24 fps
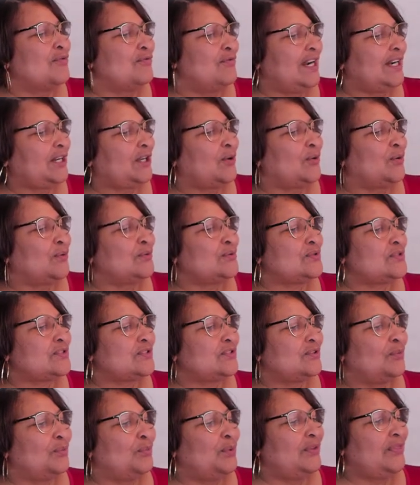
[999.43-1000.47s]

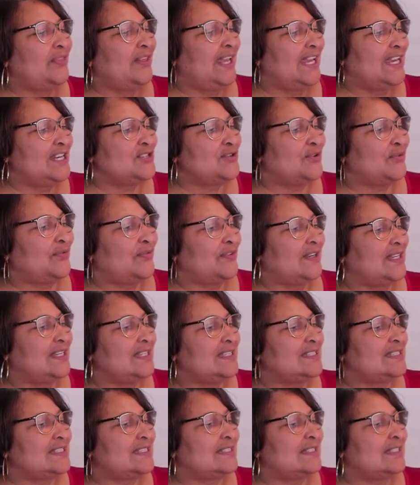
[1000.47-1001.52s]
Reticles with
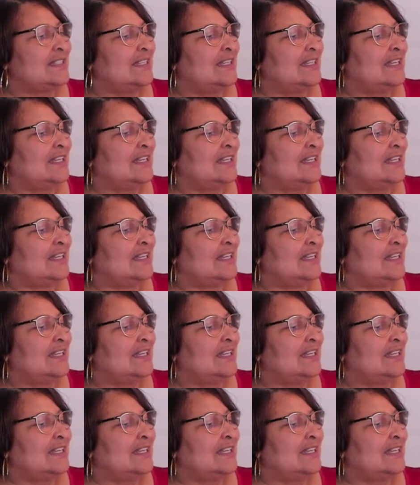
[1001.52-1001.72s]
interface